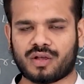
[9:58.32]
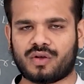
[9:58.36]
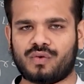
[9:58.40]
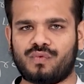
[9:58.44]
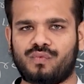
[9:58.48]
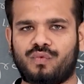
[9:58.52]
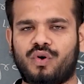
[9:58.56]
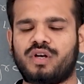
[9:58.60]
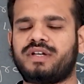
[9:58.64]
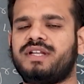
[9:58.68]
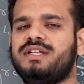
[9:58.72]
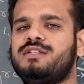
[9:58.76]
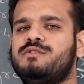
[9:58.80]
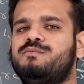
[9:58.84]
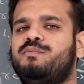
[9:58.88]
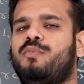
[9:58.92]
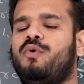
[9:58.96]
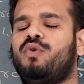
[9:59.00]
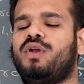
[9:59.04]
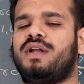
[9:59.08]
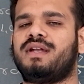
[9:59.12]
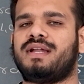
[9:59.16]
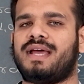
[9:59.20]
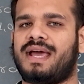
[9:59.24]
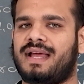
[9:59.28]
What is
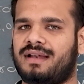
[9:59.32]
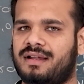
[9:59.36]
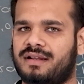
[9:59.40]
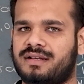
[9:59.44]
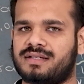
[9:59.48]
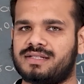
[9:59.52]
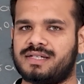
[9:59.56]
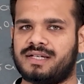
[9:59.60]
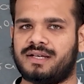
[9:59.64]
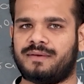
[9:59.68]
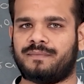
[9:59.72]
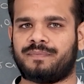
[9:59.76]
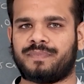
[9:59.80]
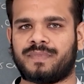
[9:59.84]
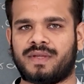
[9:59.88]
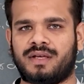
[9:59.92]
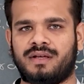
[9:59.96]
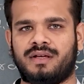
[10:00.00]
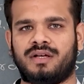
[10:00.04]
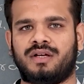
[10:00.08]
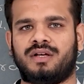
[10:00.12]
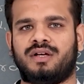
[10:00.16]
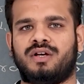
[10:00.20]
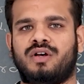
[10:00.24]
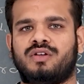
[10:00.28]
pollen allergy?
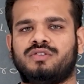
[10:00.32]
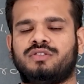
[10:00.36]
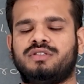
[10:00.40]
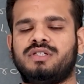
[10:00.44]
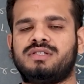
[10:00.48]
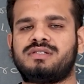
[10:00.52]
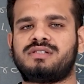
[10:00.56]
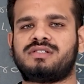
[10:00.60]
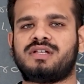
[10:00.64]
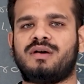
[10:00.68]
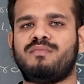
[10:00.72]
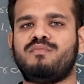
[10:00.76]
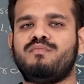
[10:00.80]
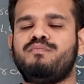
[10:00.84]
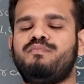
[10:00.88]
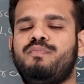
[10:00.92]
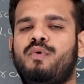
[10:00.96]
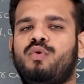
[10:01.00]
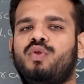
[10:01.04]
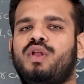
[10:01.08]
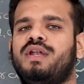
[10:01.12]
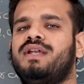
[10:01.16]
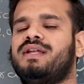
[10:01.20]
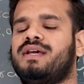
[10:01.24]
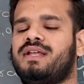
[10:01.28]
So some
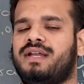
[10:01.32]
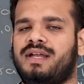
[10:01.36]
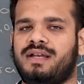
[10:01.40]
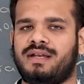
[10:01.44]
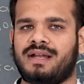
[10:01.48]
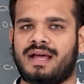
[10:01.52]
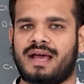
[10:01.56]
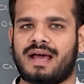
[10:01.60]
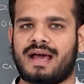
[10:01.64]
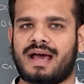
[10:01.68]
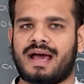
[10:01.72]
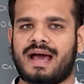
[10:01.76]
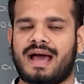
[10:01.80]
pollen grain